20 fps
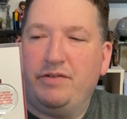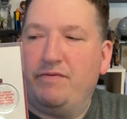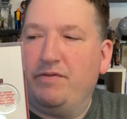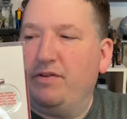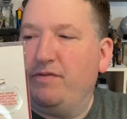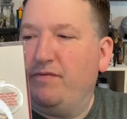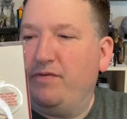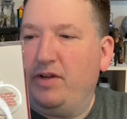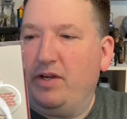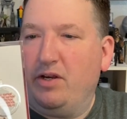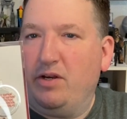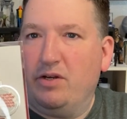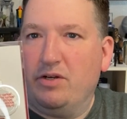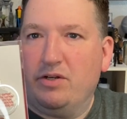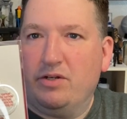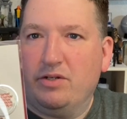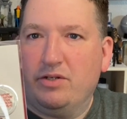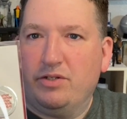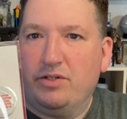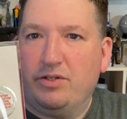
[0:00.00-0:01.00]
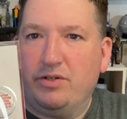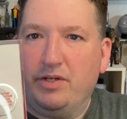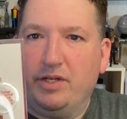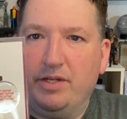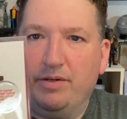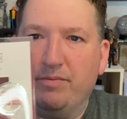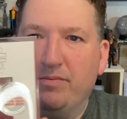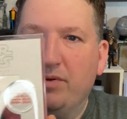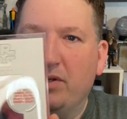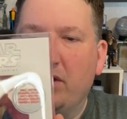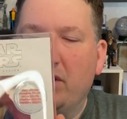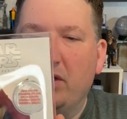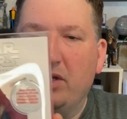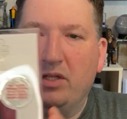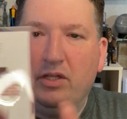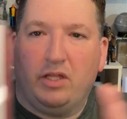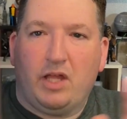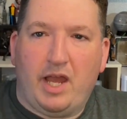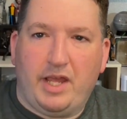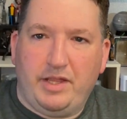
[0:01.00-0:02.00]
for the figure, so I can
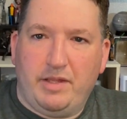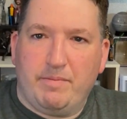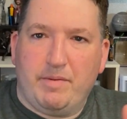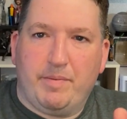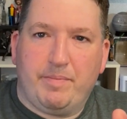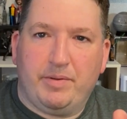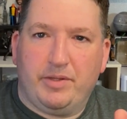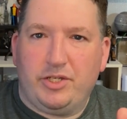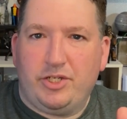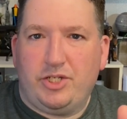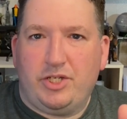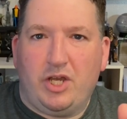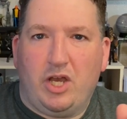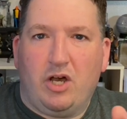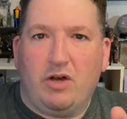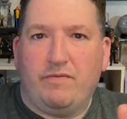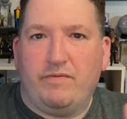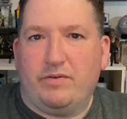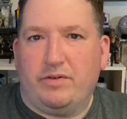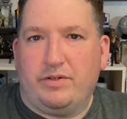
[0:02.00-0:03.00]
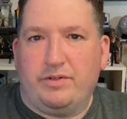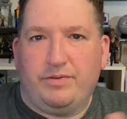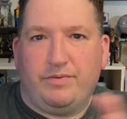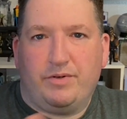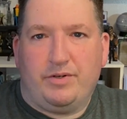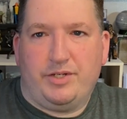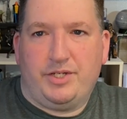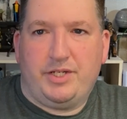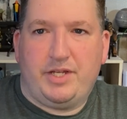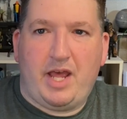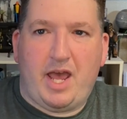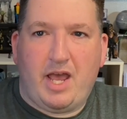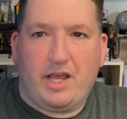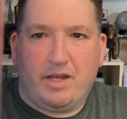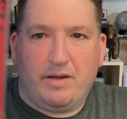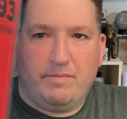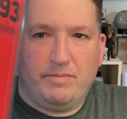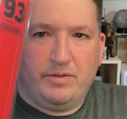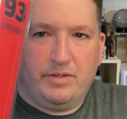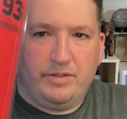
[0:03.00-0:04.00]
line them up on the shelf or stack
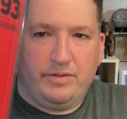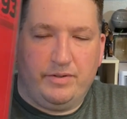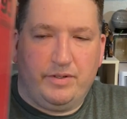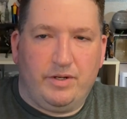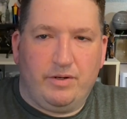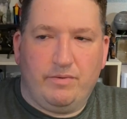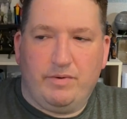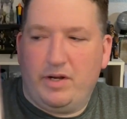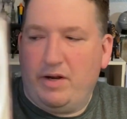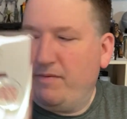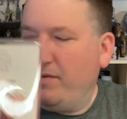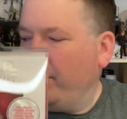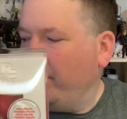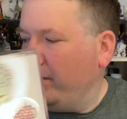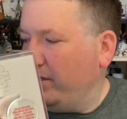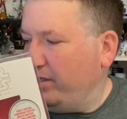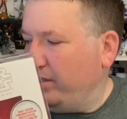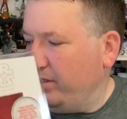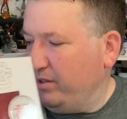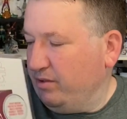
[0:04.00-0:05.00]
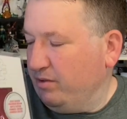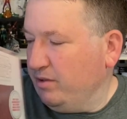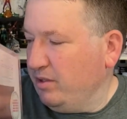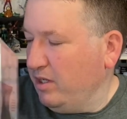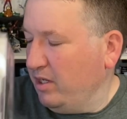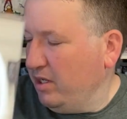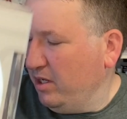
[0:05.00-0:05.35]
them, or, you know, whatever I want to do.